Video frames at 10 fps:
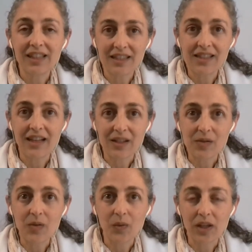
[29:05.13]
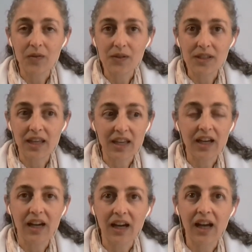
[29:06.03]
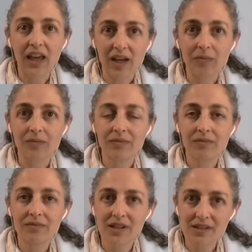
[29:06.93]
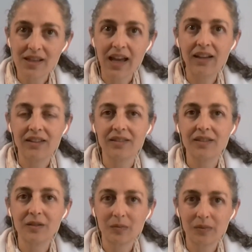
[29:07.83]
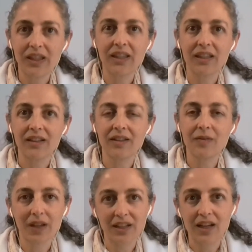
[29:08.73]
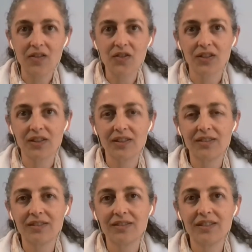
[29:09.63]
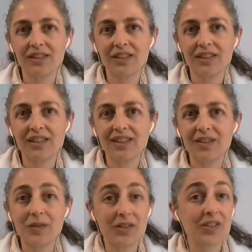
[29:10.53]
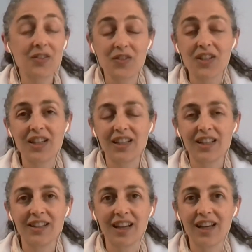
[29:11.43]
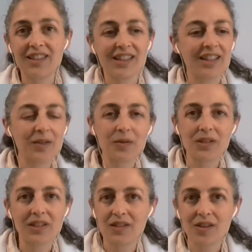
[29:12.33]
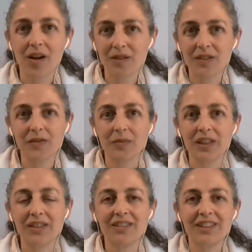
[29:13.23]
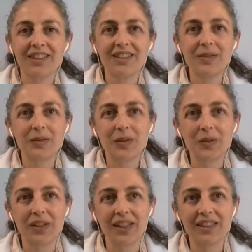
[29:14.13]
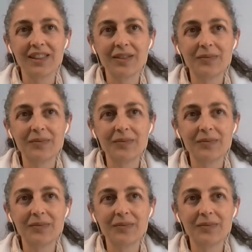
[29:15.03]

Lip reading: it's also a way of saying I am a silent being by nature, which is really nice, and it was a discovery for me to know that.